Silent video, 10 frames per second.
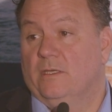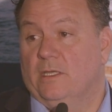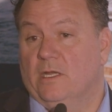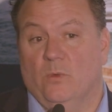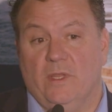
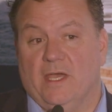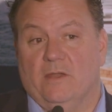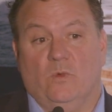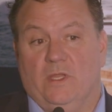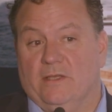you know, without
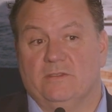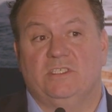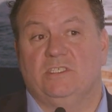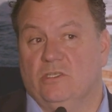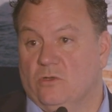
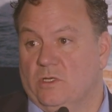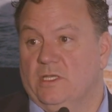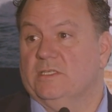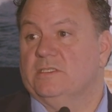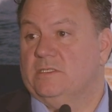
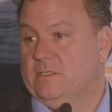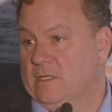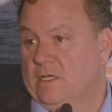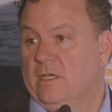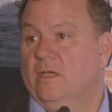serious
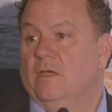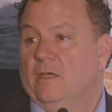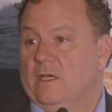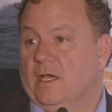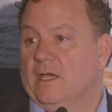
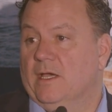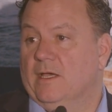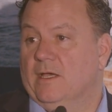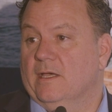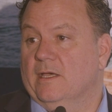
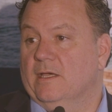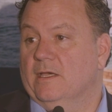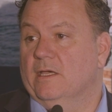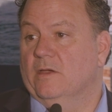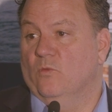
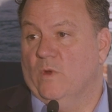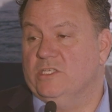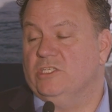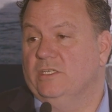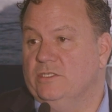
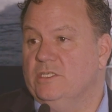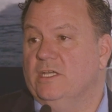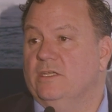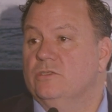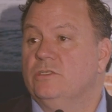wrenching
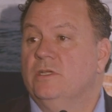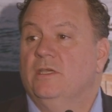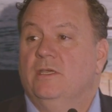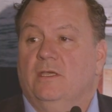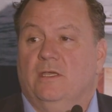change.
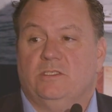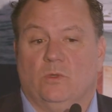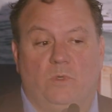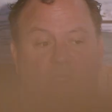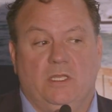And so,
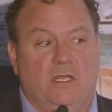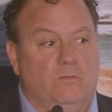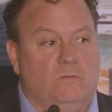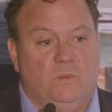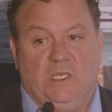
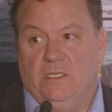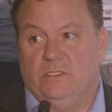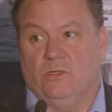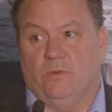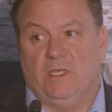the
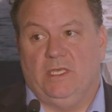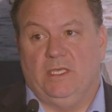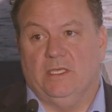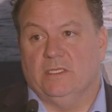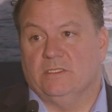easier thing
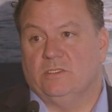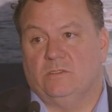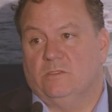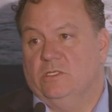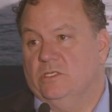
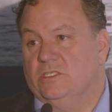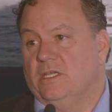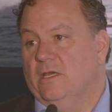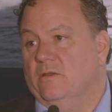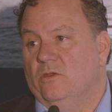is you just
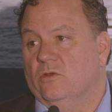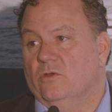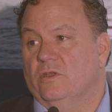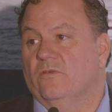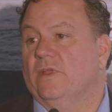kind of, you're
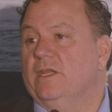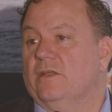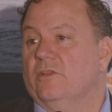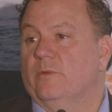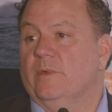deflating
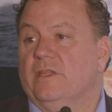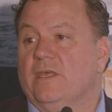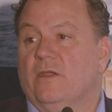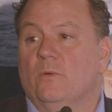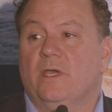a little bit of
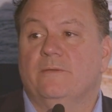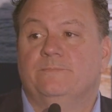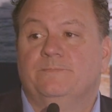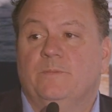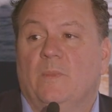that away.
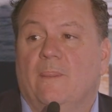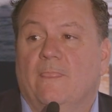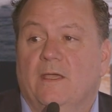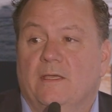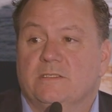
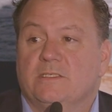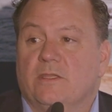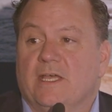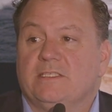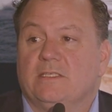And so
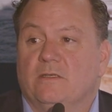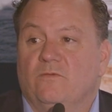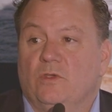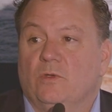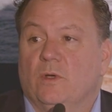that's the
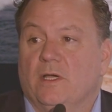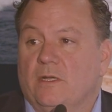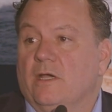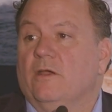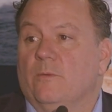view
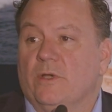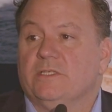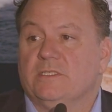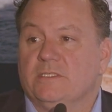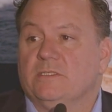on higher
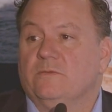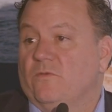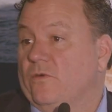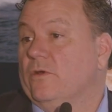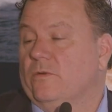prices
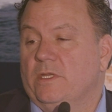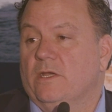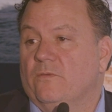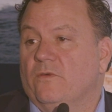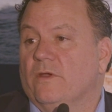for, you
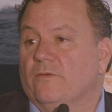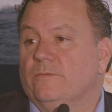know, forever.